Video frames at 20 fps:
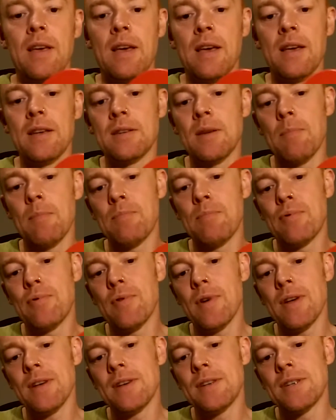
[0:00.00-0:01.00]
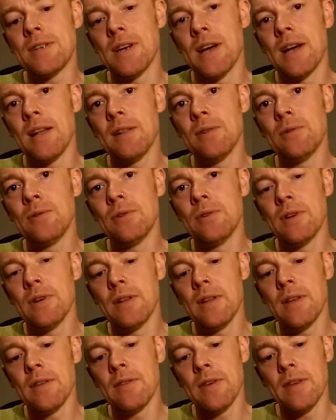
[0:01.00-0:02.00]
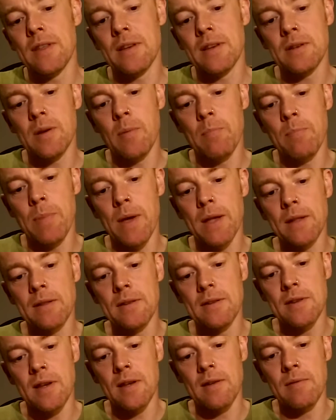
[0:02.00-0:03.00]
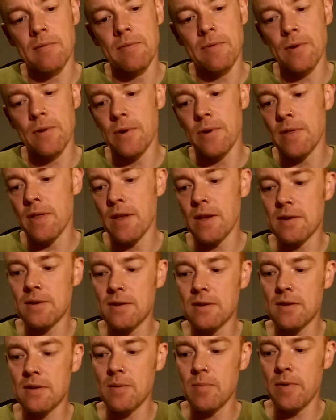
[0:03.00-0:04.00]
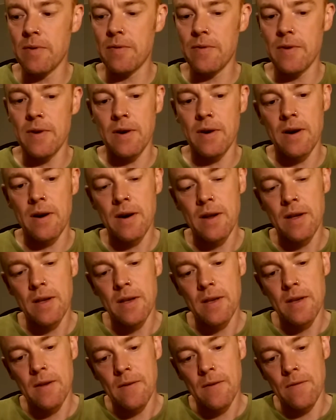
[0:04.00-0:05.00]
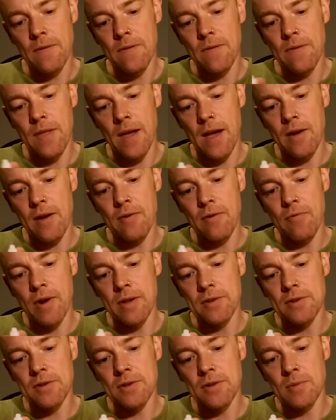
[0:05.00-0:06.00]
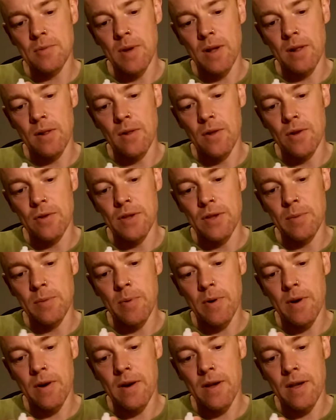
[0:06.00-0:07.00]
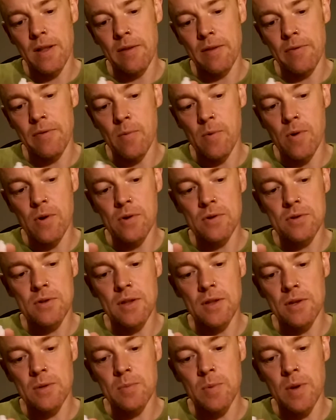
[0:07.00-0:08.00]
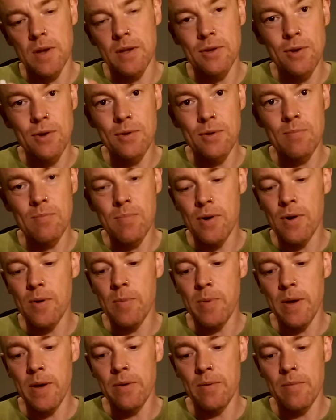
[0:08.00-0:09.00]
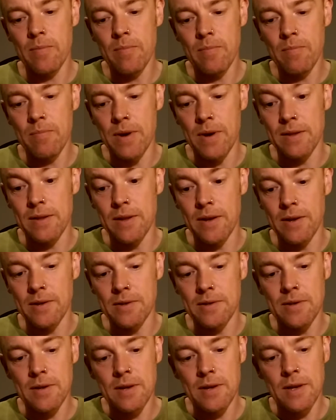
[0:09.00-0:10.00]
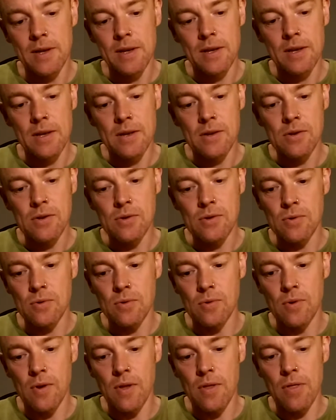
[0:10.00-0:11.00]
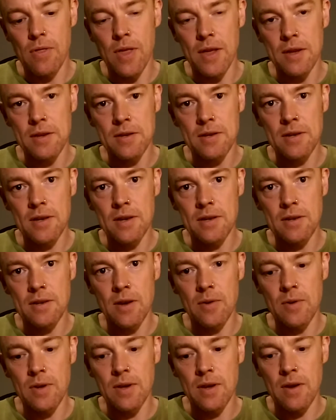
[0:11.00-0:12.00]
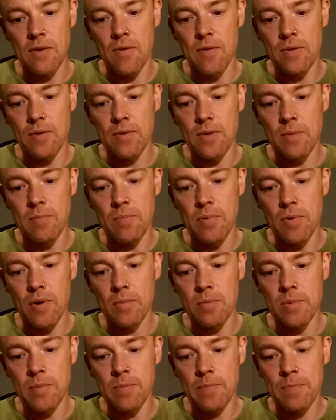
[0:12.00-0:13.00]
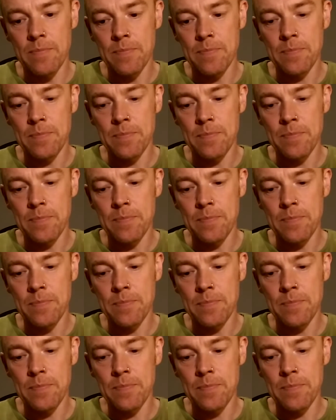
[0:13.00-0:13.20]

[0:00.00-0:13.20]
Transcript: is pretty shallow, and I think that's a big design flaw in this, to be fair. That ridge should be a lot deeper, and if it was, then the spring couldn't pop out, but it does. So this is how you get around the problem.